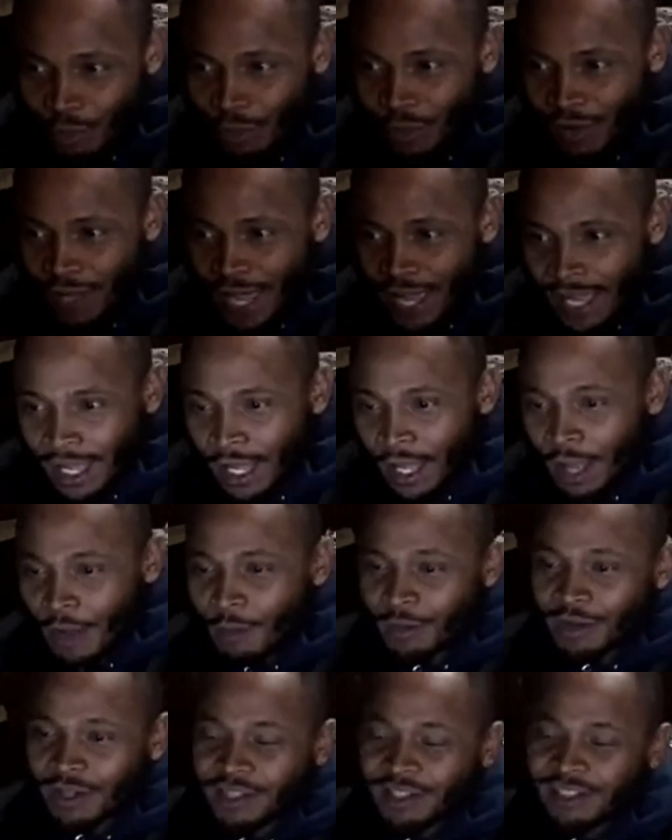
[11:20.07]
Okay,
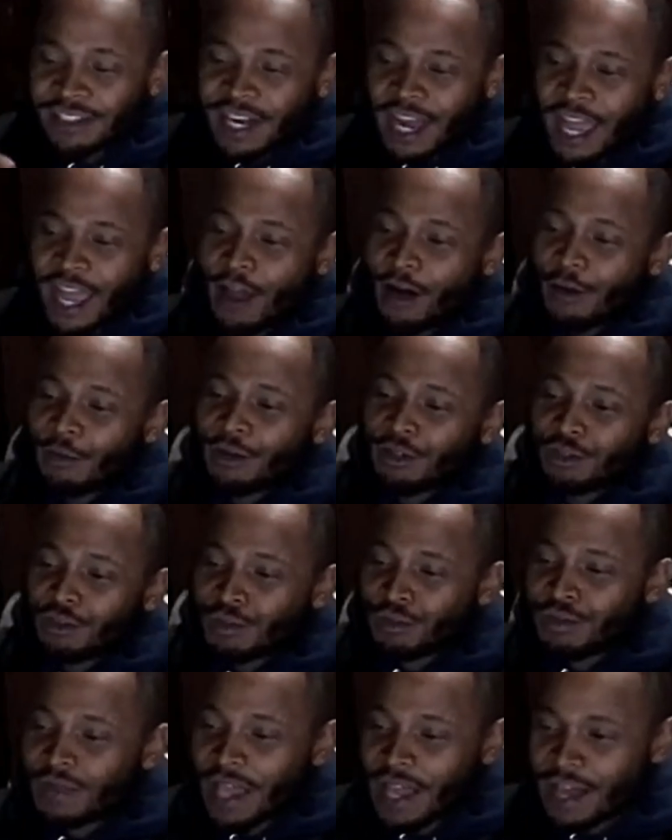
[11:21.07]
because now in
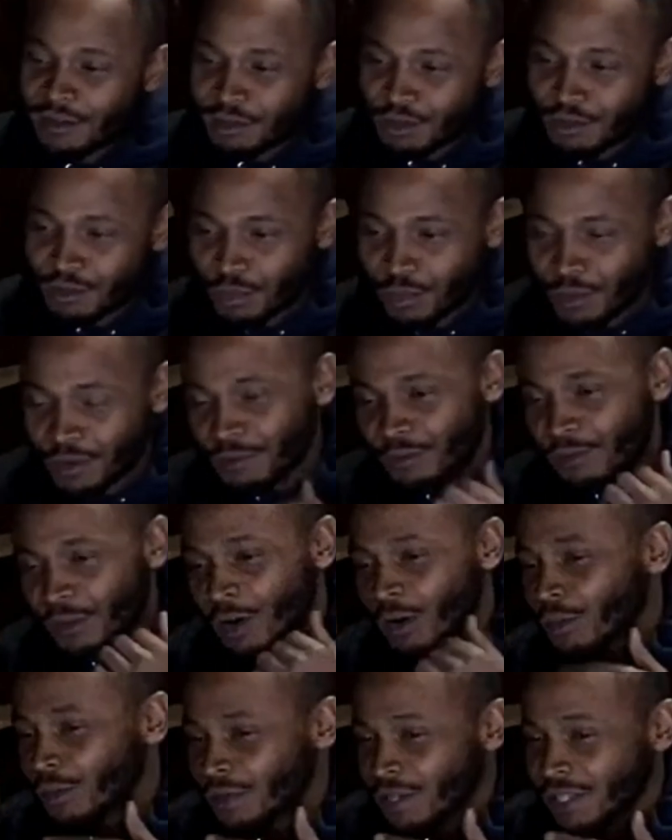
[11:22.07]
2024,